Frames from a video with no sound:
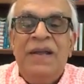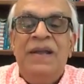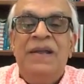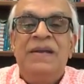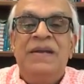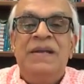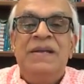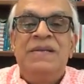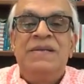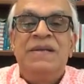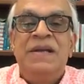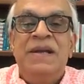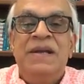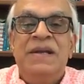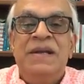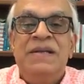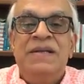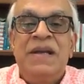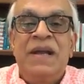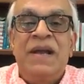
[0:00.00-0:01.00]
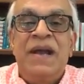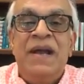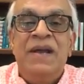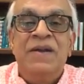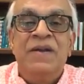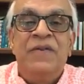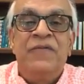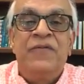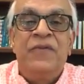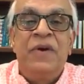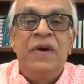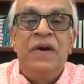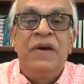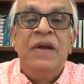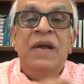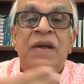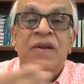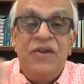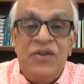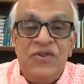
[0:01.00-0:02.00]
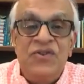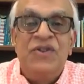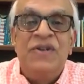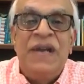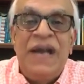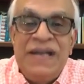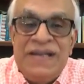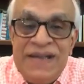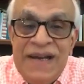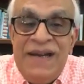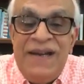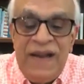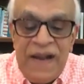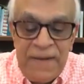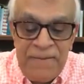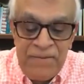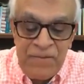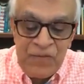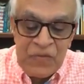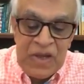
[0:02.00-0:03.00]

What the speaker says: It is a kind of Christianized India.